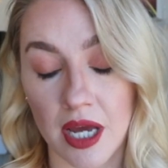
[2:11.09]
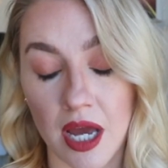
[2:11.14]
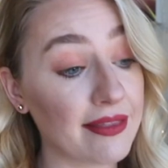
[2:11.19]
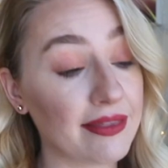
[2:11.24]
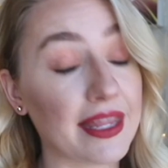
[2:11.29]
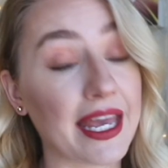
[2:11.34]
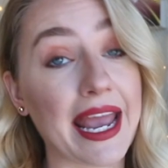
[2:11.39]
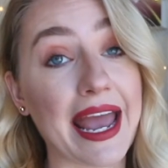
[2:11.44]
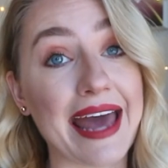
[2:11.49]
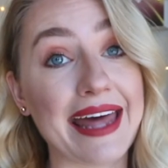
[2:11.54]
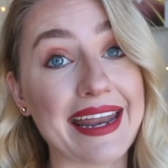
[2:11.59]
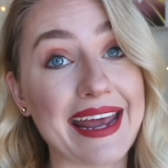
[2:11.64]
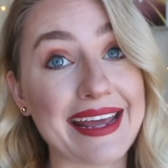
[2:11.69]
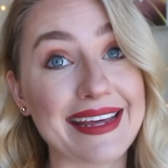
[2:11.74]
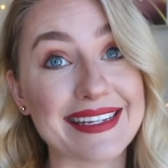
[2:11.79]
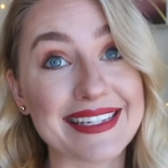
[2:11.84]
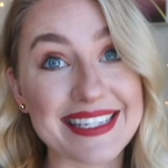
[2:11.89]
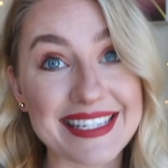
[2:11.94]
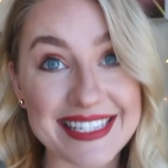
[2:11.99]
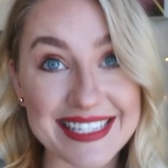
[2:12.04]
And they had
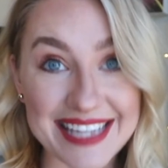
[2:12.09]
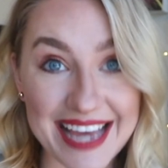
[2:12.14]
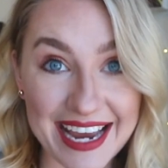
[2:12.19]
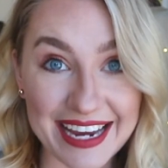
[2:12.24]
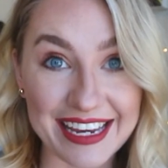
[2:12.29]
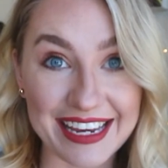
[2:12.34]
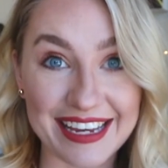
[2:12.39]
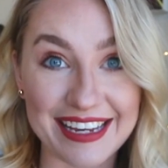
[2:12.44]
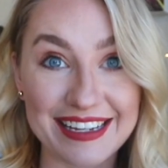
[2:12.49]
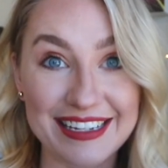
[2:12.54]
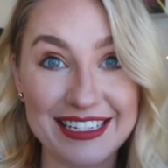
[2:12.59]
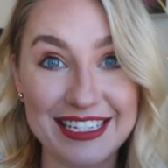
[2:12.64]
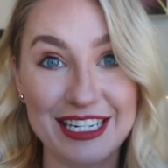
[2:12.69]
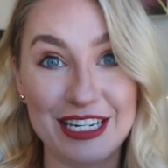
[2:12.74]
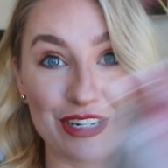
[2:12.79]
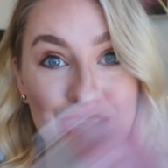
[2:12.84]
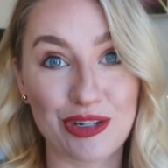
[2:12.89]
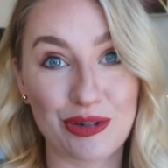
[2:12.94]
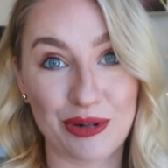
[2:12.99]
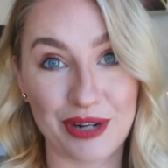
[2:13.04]
a second
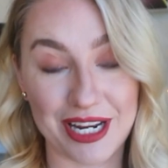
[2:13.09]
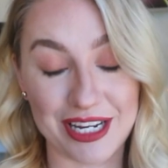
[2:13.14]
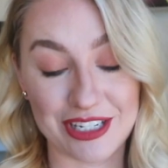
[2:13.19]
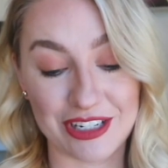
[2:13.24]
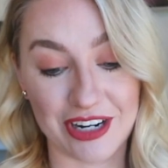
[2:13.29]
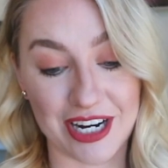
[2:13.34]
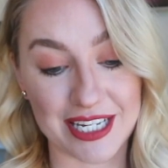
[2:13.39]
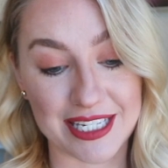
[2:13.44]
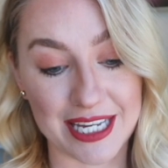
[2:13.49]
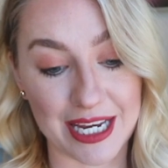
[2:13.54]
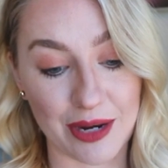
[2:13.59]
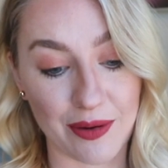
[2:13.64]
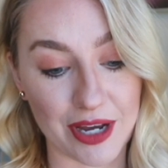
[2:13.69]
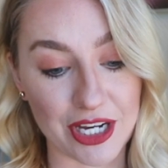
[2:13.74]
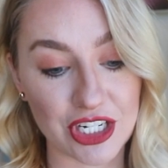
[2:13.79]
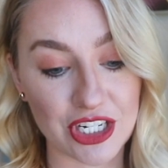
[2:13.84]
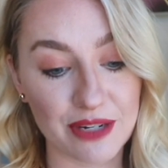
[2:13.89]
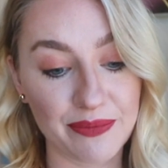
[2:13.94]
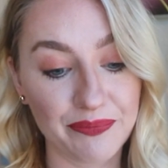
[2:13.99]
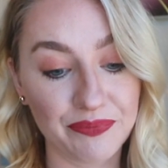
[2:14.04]
short answer essay
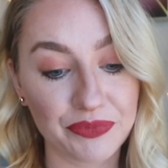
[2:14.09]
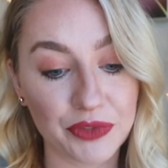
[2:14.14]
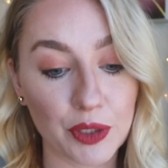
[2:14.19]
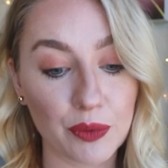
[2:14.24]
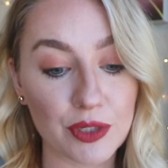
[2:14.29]
question,